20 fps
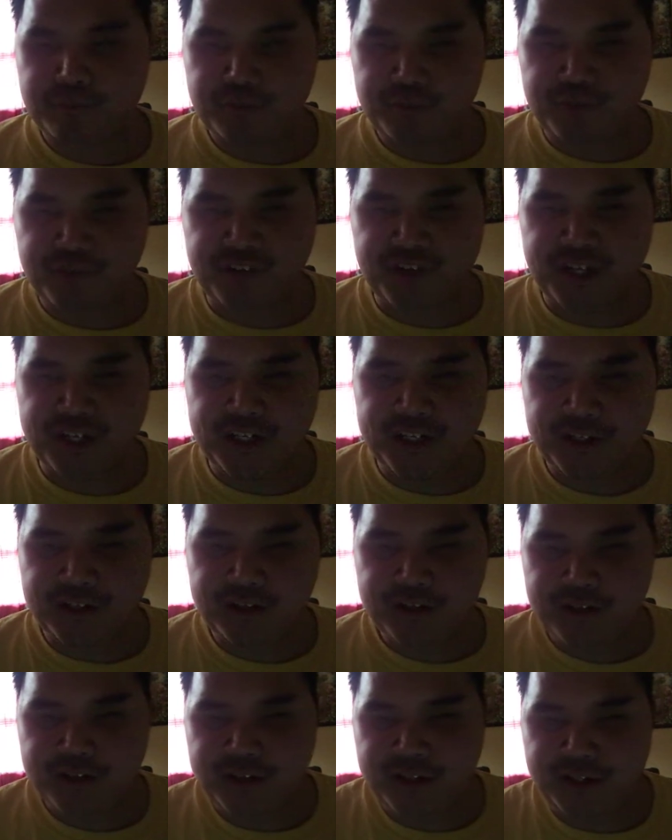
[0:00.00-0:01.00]

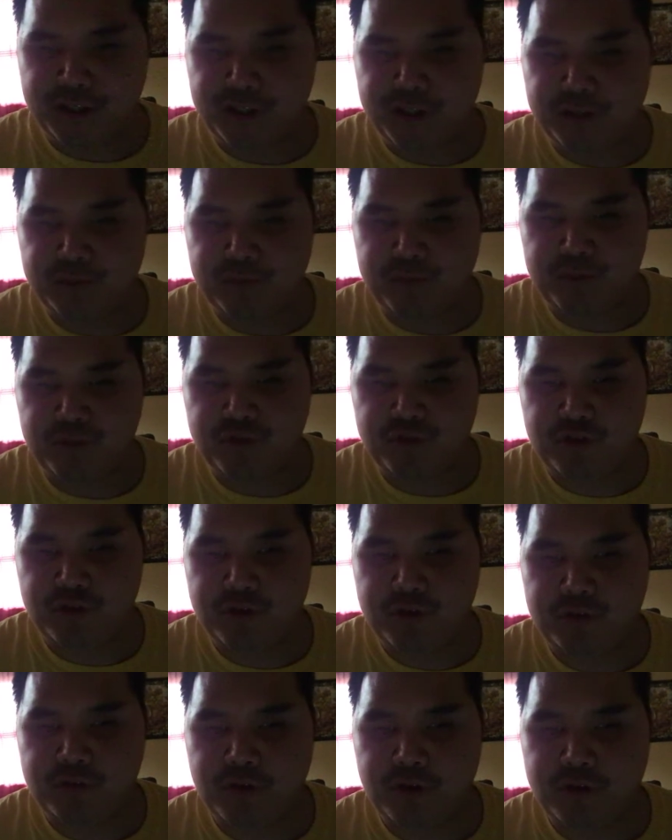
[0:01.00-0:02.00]
sighted. I'm sure
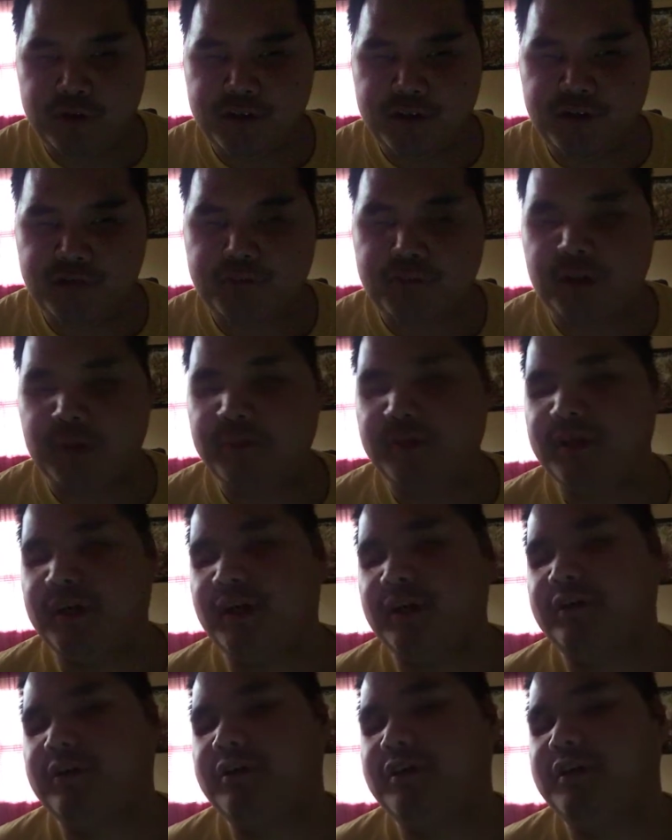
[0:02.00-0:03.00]
the quality is probably
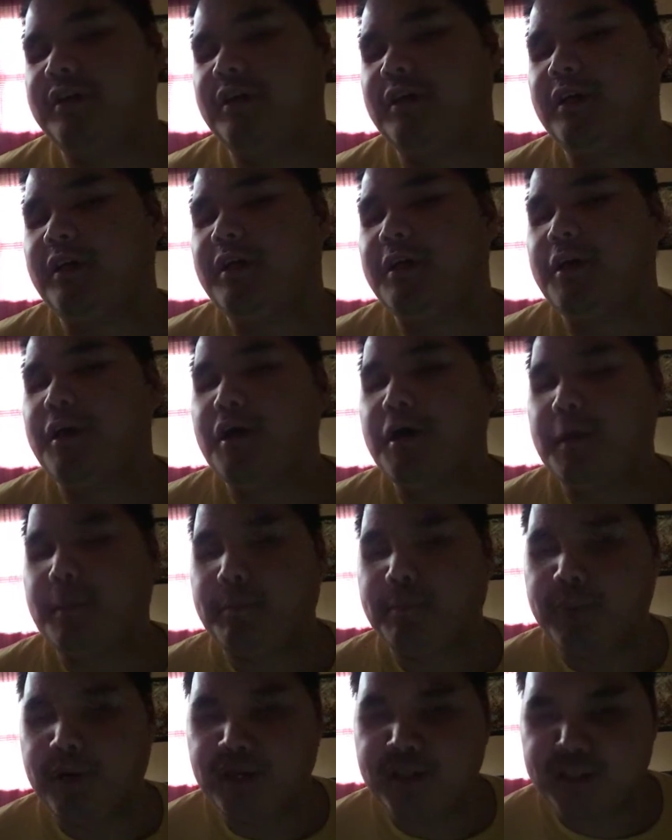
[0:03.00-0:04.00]
not good,
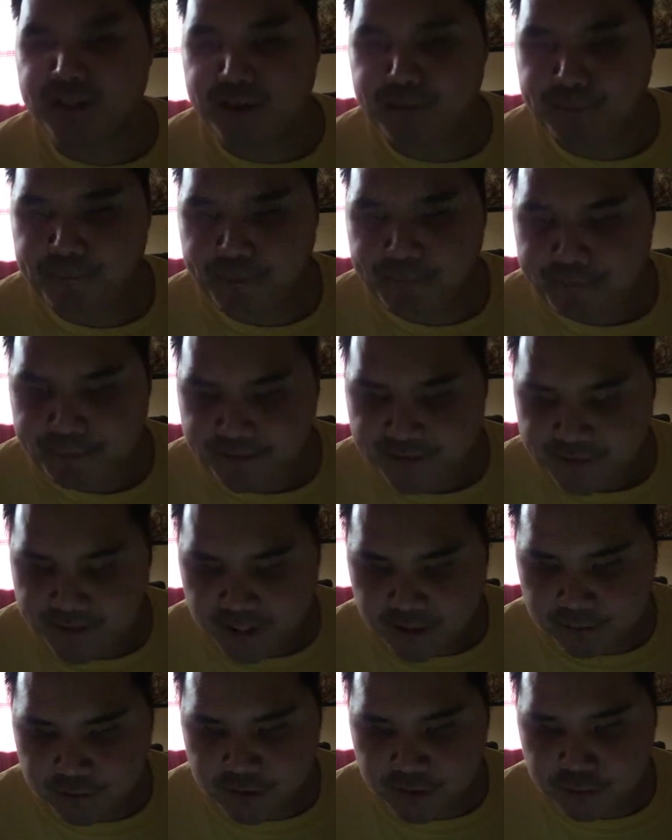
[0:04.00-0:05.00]
but
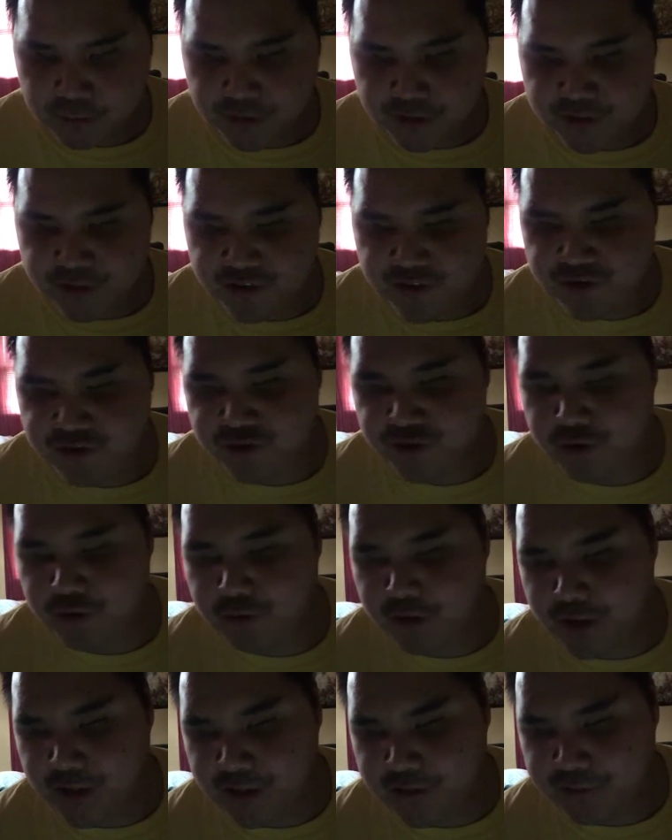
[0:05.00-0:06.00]
I really wanted to just show
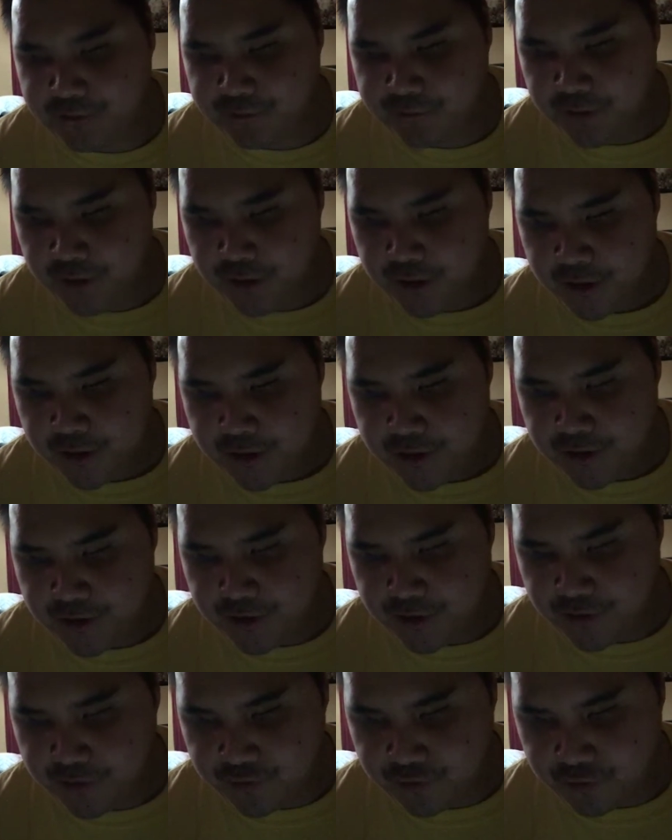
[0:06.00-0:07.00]
off
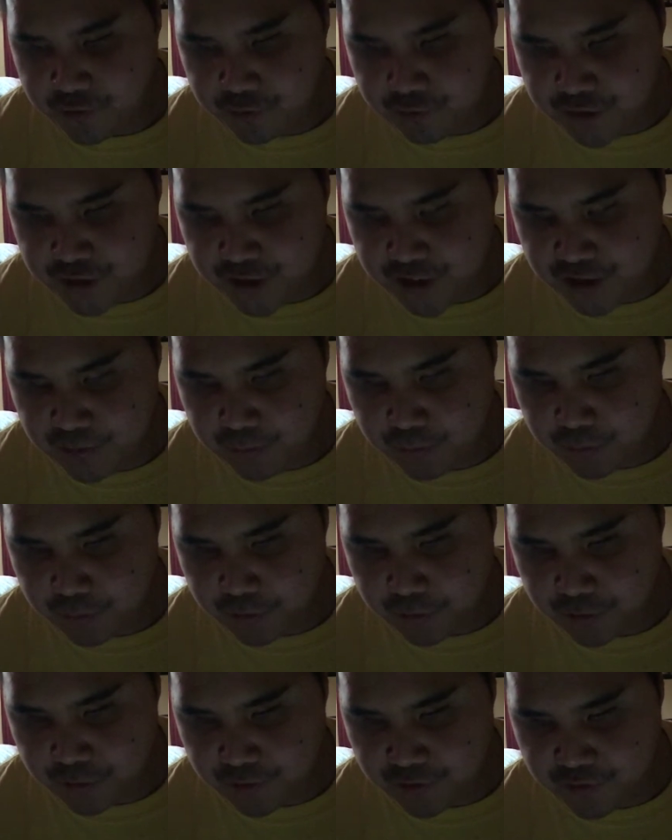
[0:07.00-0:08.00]
these two
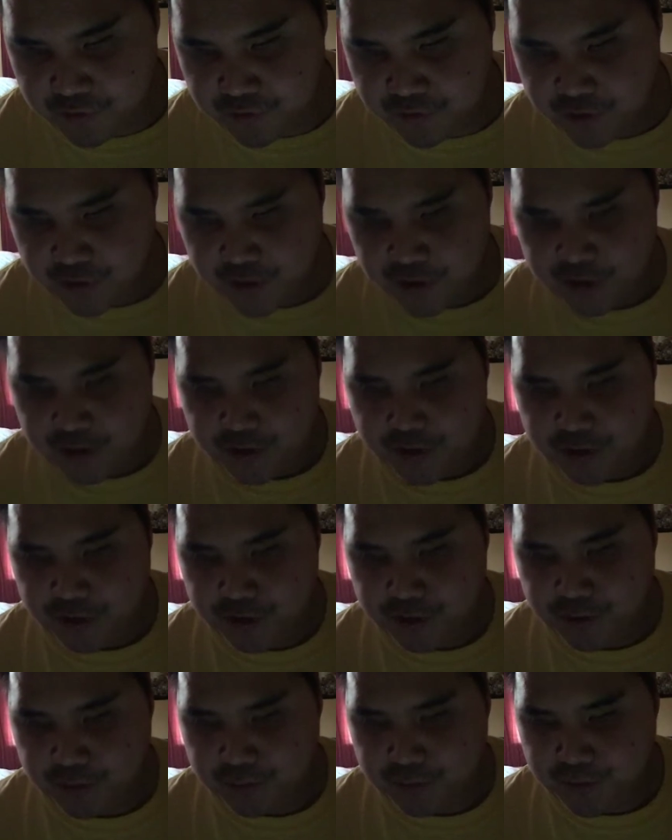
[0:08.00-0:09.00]
keyboards
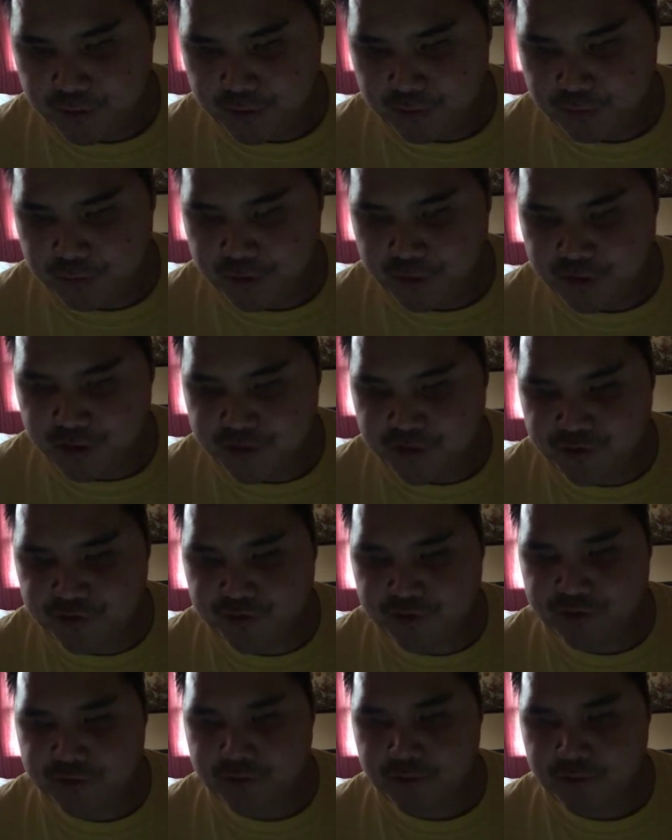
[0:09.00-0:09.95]
and really just,